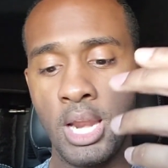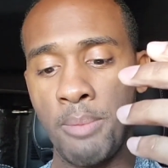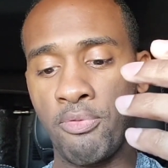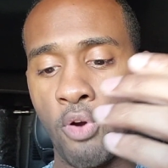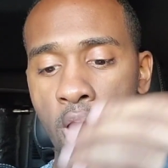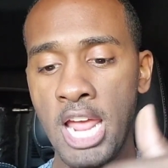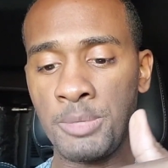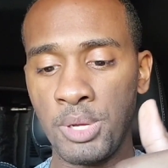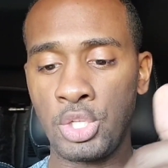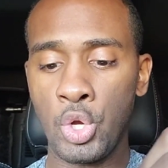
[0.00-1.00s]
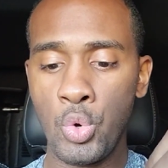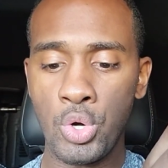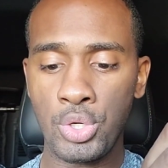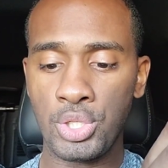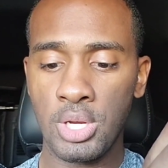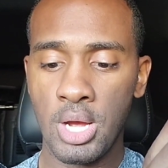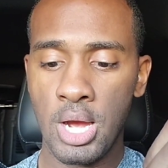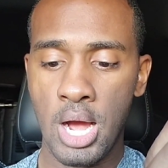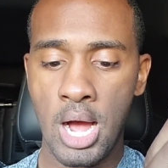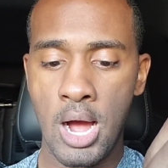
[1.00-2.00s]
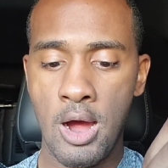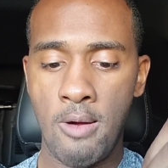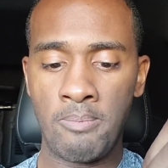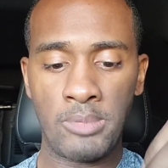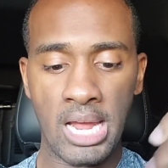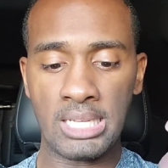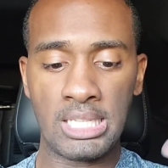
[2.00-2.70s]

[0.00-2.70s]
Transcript: They prefer HP tuners. Like